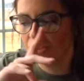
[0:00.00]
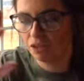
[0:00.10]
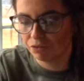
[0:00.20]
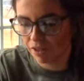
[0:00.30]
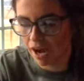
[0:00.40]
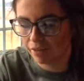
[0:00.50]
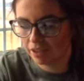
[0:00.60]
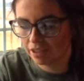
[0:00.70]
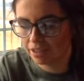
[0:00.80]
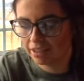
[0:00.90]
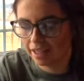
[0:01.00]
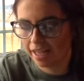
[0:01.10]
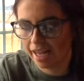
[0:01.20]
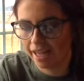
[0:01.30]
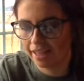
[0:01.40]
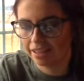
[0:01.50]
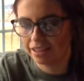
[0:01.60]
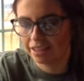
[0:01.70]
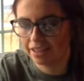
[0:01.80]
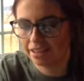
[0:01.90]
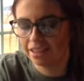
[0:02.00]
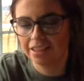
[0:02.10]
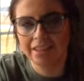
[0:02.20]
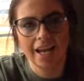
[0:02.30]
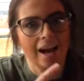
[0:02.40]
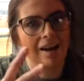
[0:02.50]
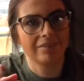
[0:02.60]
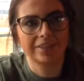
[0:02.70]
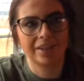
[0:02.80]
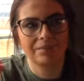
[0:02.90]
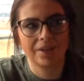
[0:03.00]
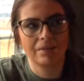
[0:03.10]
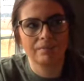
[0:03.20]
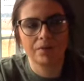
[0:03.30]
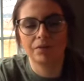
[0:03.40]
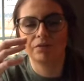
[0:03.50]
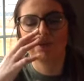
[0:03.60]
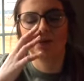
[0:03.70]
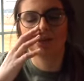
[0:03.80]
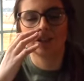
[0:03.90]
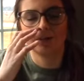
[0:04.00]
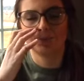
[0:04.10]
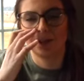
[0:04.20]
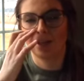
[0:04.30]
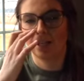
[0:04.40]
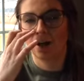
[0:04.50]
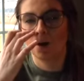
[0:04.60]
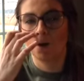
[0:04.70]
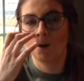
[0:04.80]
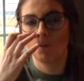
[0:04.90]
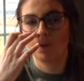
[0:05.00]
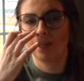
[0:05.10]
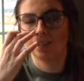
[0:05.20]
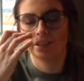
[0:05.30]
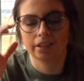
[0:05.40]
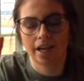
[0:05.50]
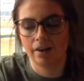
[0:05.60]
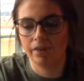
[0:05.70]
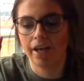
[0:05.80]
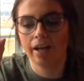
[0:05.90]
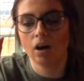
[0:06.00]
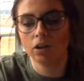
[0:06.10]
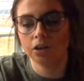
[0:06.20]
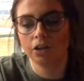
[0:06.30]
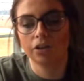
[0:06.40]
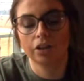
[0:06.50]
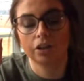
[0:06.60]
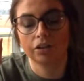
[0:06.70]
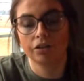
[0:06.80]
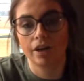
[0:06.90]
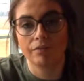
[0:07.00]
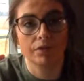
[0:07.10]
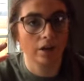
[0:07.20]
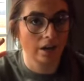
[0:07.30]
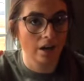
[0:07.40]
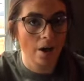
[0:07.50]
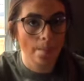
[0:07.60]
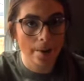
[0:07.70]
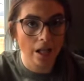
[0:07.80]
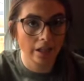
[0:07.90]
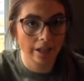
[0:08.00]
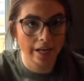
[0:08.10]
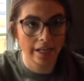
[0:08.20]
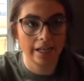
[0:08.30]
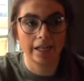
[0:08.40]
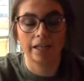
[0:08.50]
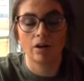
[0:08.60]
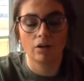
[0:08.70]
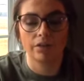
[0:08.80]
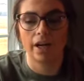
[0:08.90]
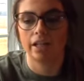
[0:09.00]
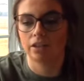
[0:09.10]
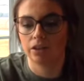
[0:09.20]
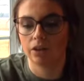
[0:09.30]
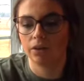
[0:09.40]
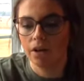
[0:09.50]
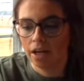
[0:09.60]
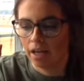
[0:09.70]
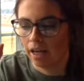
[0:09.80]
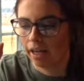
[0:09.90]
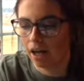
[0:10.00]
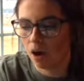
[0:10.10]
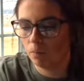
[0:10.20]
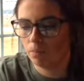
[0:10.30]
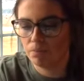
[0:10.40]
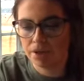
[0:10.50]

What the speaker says: do flowers and just to have something beautiful to like bring in the home and just have. And also they're great for pollinating and all that. So it helps